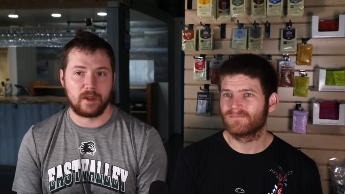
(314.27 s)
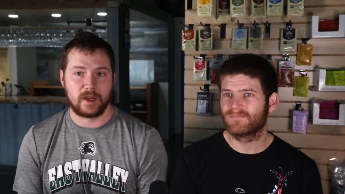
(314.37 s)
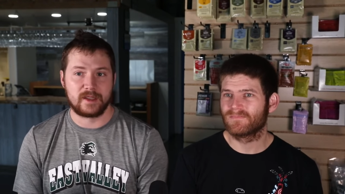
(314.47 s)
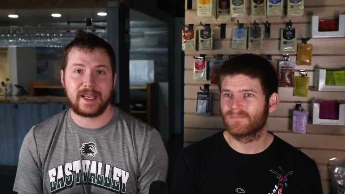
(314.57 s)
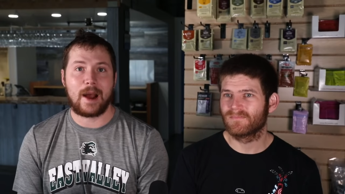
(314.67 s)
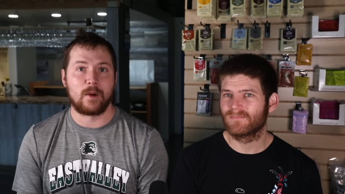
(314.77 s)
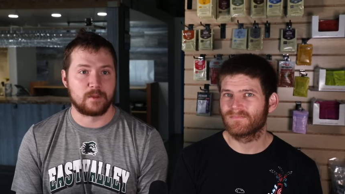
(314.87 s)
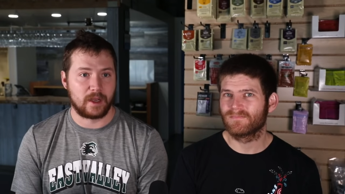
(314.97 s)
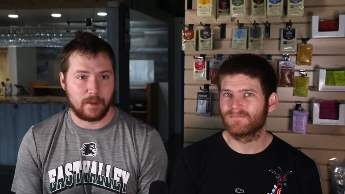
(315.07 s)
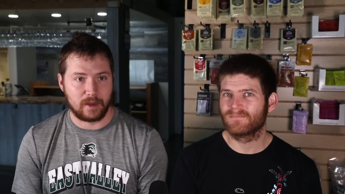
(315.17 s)
Speaker 1: uh, sours
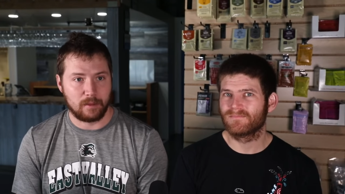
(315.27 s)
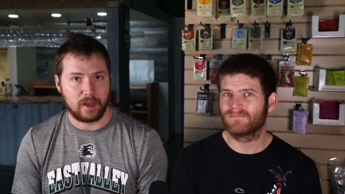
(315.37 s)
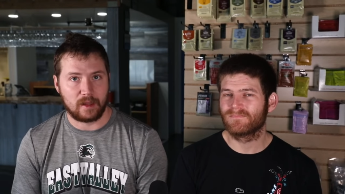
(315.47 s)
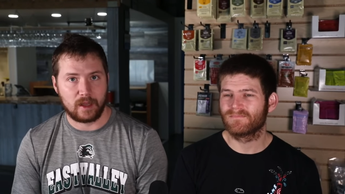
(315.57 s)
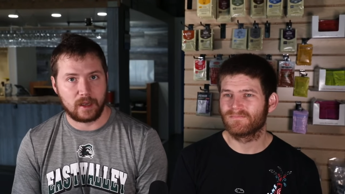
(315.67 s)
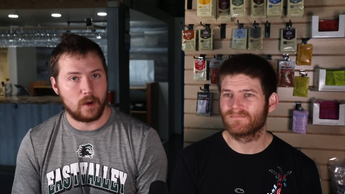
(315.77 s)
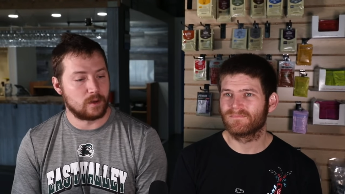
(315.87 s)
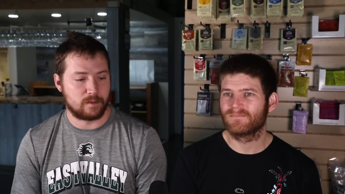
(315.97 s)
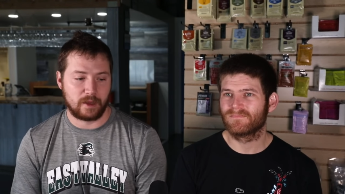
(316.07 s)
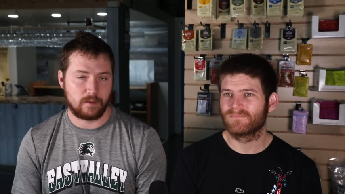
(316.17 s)
becoming a big thing,
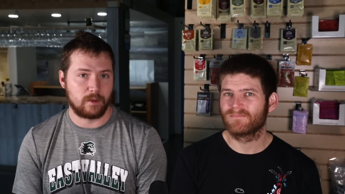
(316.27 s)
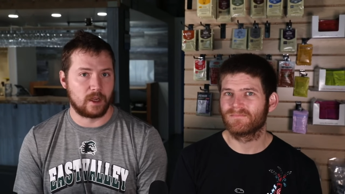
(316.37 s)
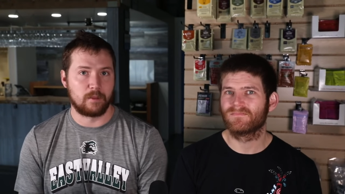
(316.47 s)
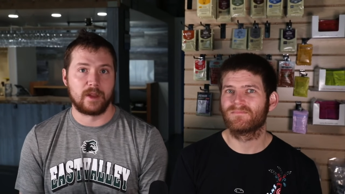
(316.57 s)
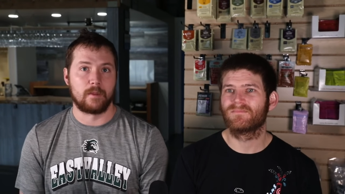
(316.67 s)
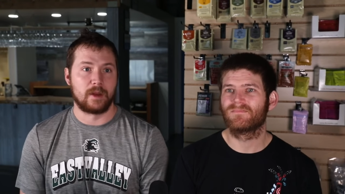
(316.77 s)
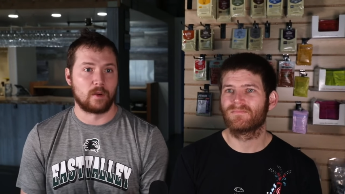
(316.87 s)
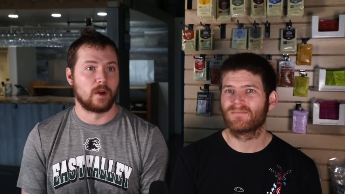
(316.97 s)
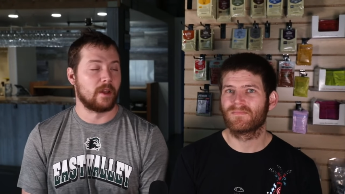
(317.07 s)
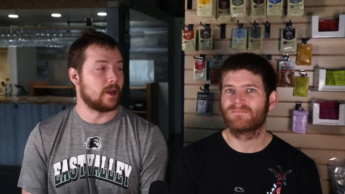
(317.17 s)
oats be, you know, play a big
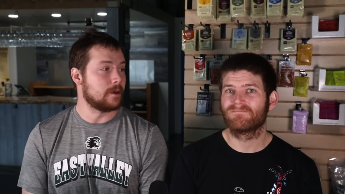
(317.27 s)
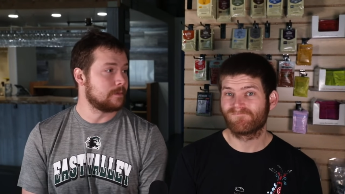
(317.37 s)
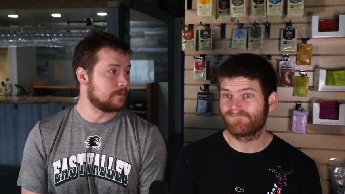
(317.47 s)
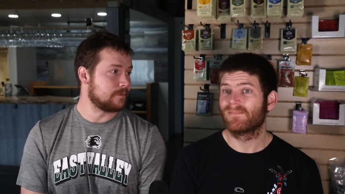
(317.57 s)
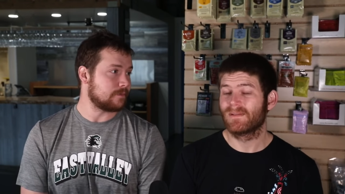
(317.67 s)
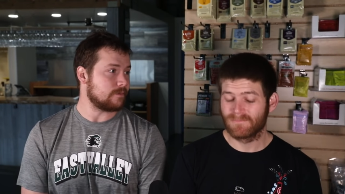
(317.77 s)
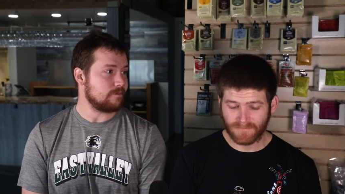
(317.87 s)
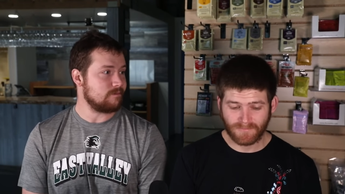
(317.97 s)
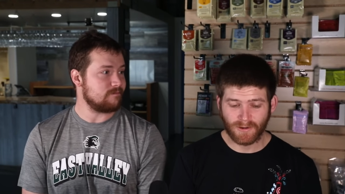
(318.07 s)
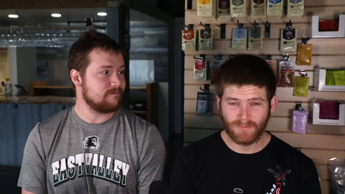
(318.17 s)
role there.
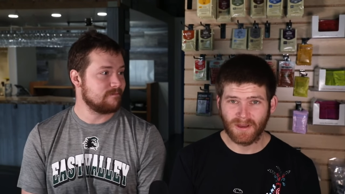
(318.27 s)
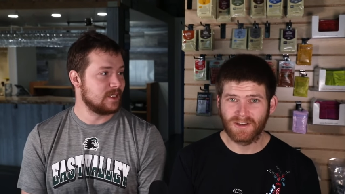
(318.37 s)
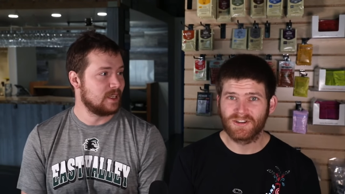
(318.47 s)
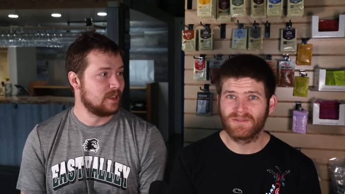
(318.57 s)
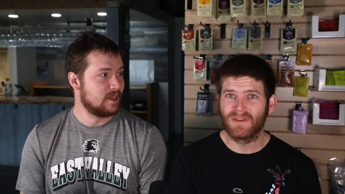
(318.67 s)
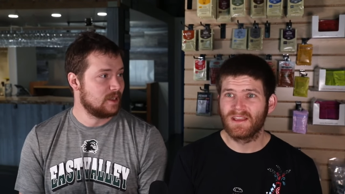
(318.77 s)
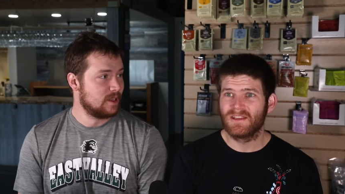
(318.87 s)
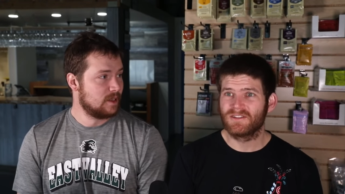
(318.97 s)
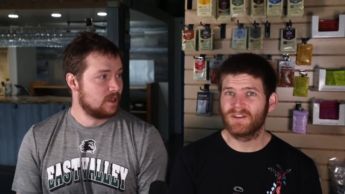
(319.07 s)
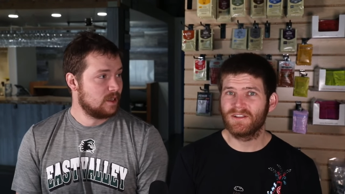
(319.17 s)
Pretty much.
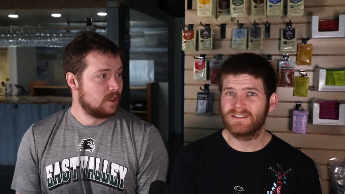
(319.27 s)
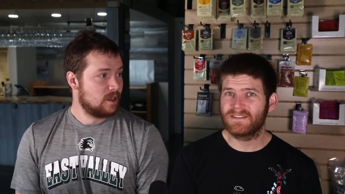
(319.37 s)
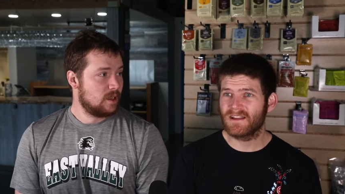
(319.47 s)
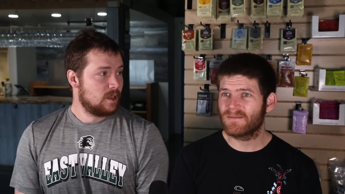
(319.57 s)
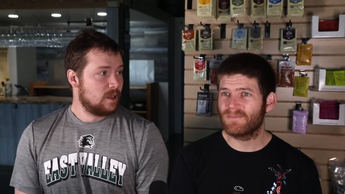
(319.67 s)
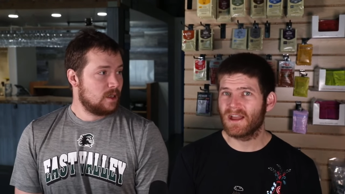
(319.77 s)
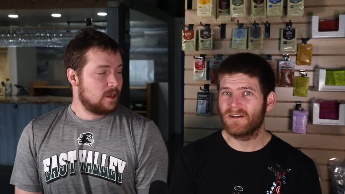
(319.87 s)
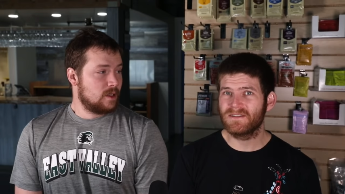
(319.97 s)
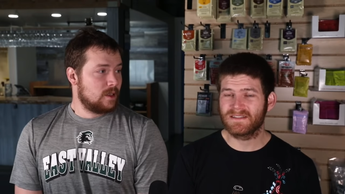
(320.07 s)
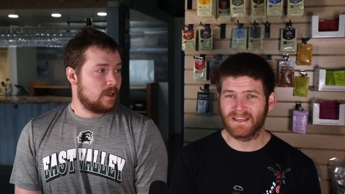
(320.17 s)
So let's talk
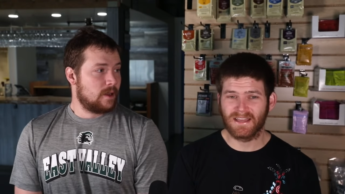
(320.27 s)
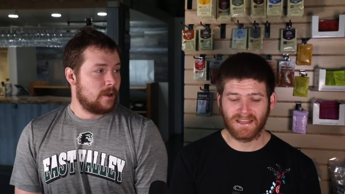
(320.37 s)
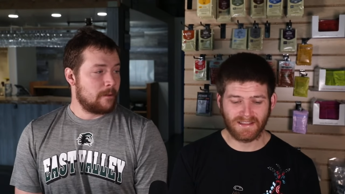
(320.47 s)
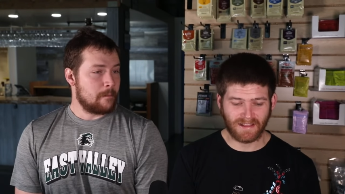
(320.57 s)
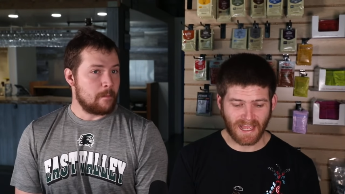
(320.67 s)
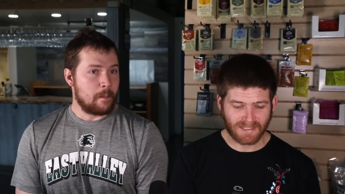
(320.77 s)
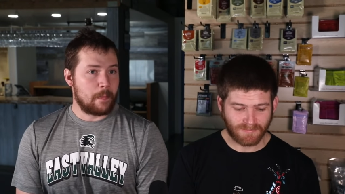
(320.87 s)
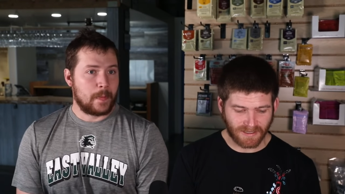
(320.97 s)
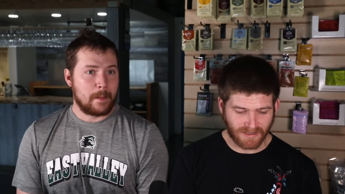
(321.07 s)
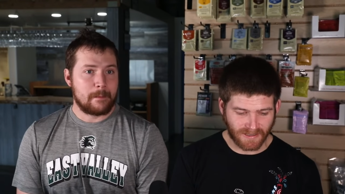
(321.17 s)
about
Speaker 2: uh, the last
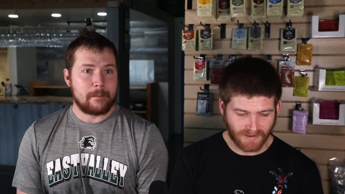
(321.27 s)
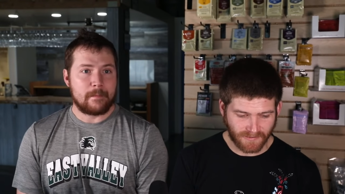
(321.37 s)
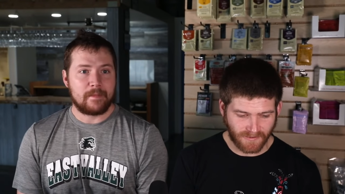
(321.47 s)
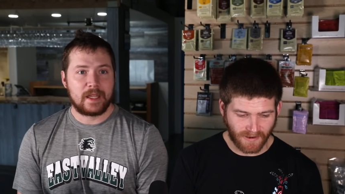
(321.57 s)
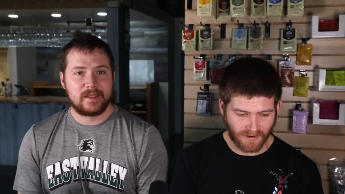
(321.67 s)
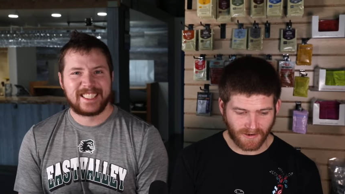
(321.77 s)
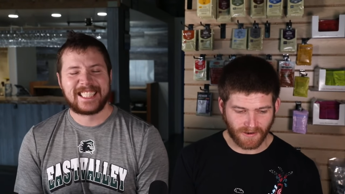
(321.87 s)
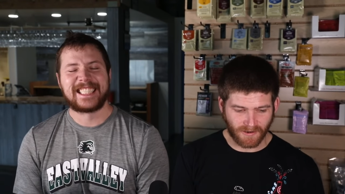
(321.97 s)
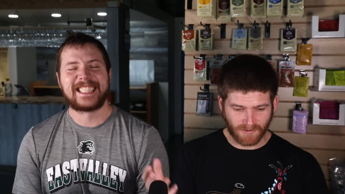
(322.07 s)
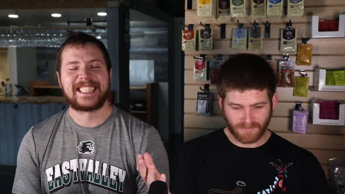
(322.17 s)
bit of
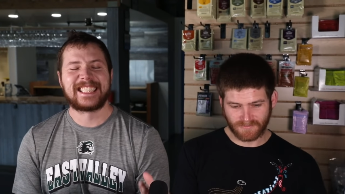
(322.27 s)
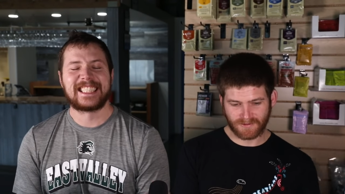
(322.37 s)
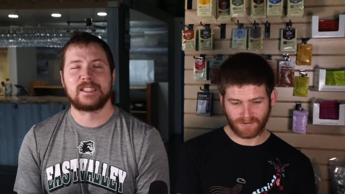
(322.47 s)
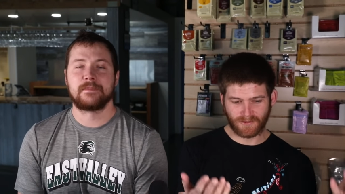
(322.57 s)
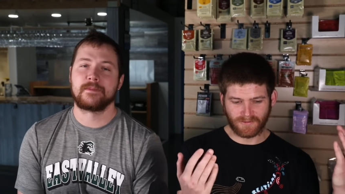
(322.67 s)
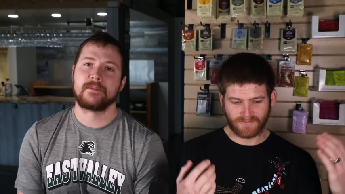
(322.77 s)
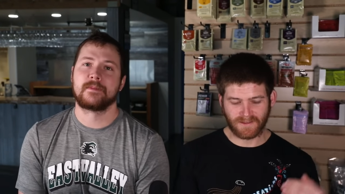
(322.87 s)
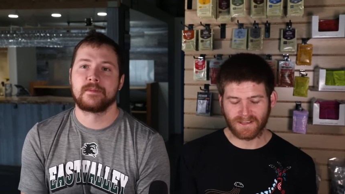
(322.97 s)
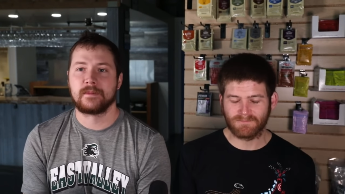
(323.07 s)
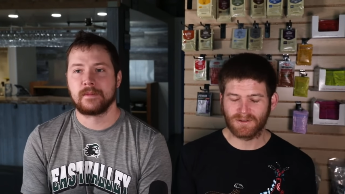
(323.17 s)
our sort of
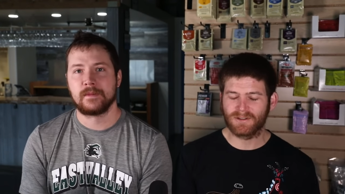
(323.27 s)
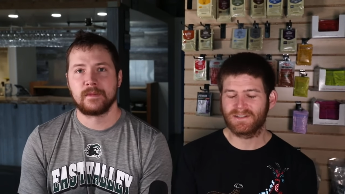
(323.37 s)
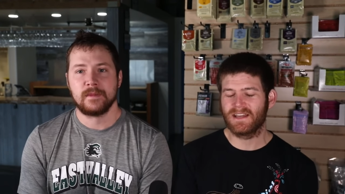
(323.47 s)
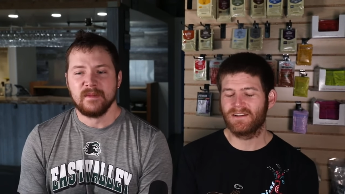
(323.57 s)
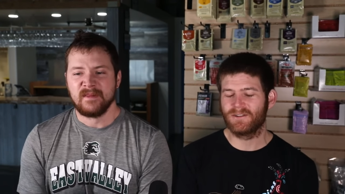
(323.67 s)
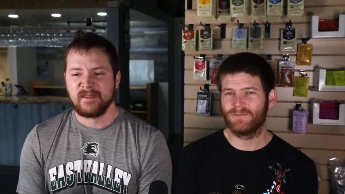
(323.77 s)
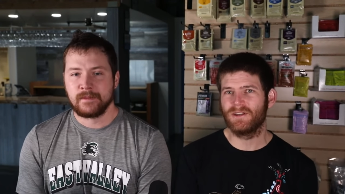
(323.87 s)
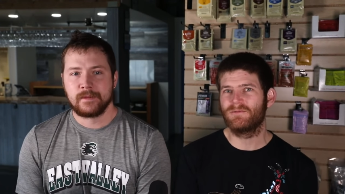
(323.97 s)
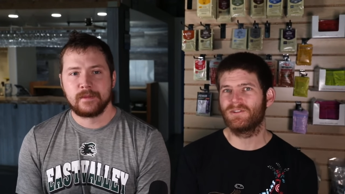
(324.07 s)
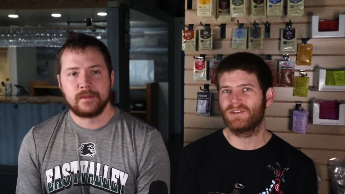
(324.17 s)
uh, beer style of the
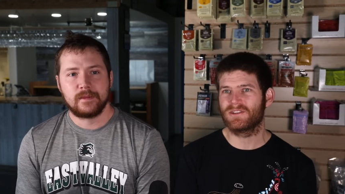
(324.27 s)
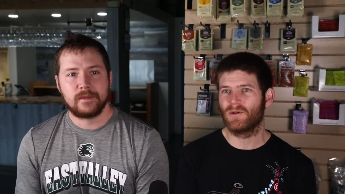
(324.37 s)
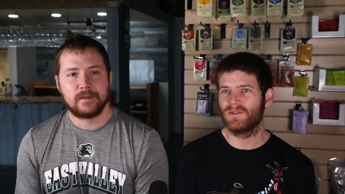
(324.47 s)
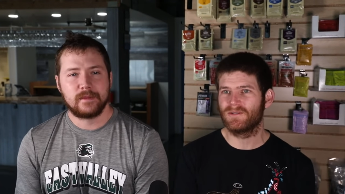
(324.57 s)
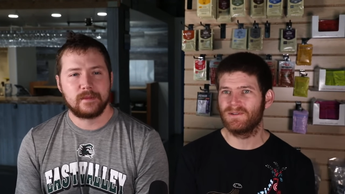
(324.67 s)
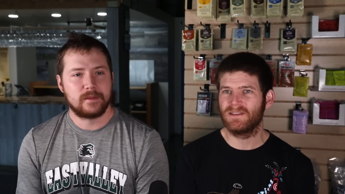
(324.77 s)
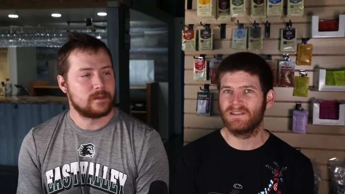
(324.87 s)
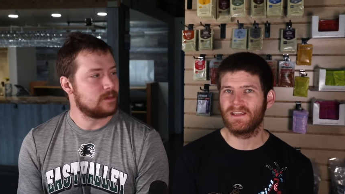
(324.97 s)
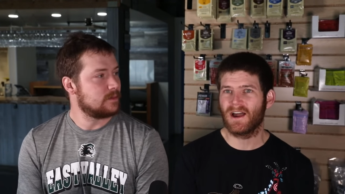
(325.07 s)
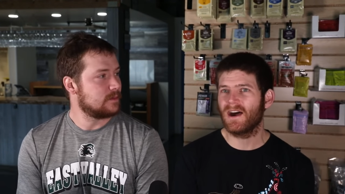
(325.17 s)
week, which is going to be
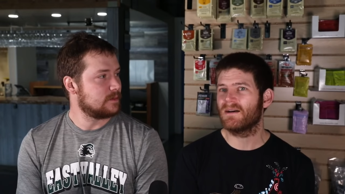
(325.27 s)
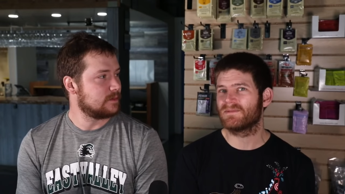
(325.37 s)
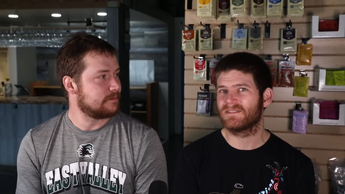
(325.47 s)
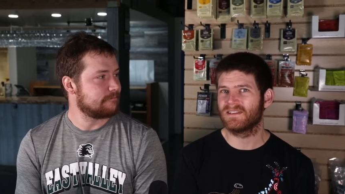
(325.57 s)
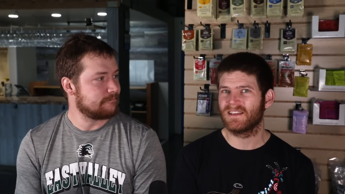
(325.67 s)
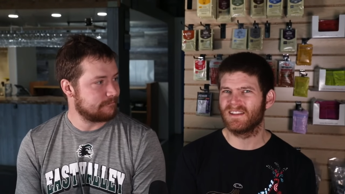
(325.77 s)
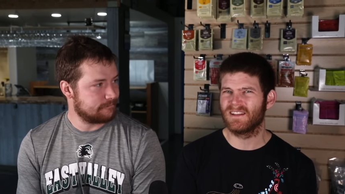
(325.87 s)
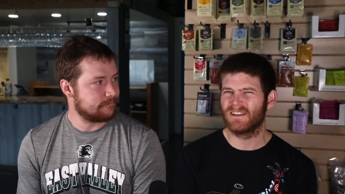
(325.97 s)
the hops. And uh,